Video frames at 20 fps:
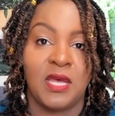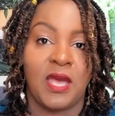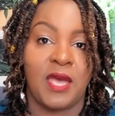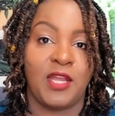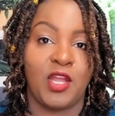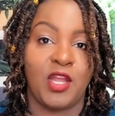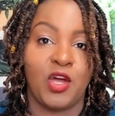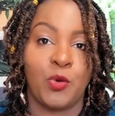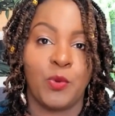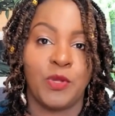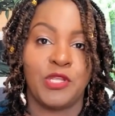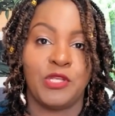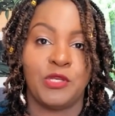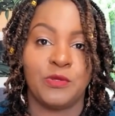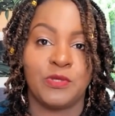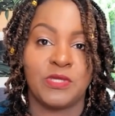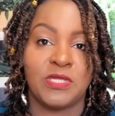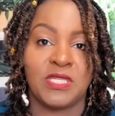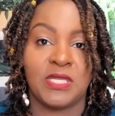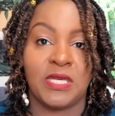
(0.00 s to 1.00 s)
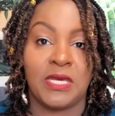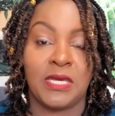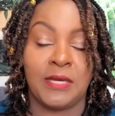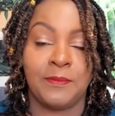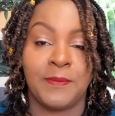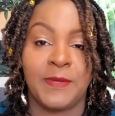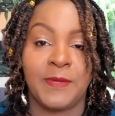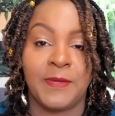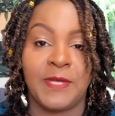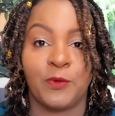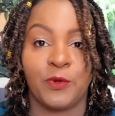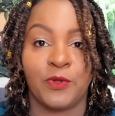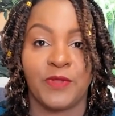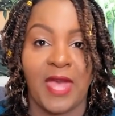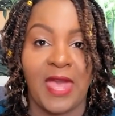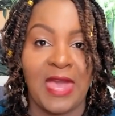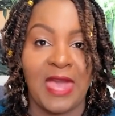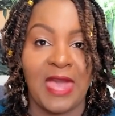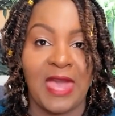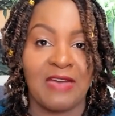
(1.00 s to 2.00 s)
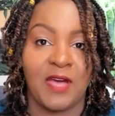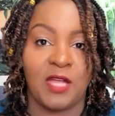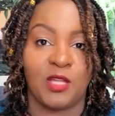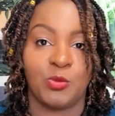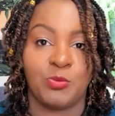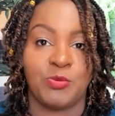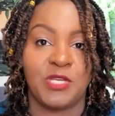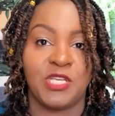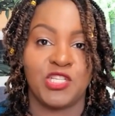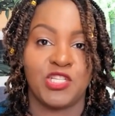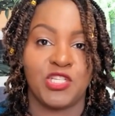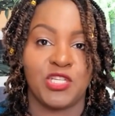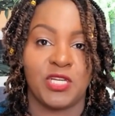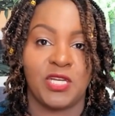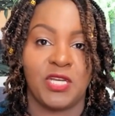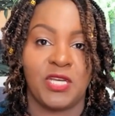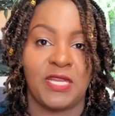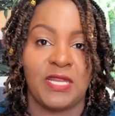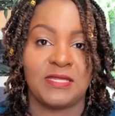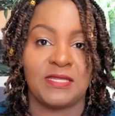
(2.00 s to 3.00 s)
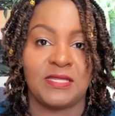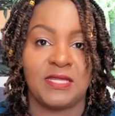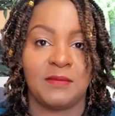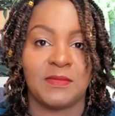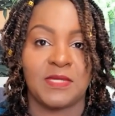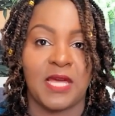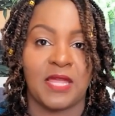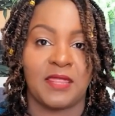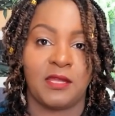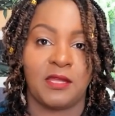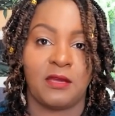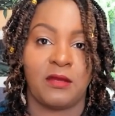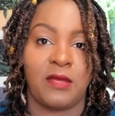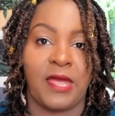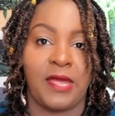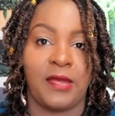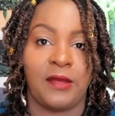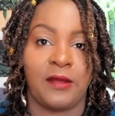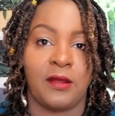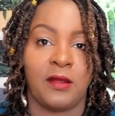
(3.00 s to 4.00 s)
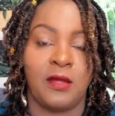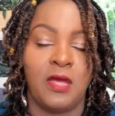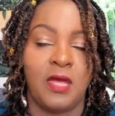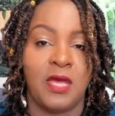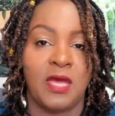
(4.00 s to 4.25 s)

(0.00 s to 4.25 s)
I know when you see people that have alopecia and it seems like their hair,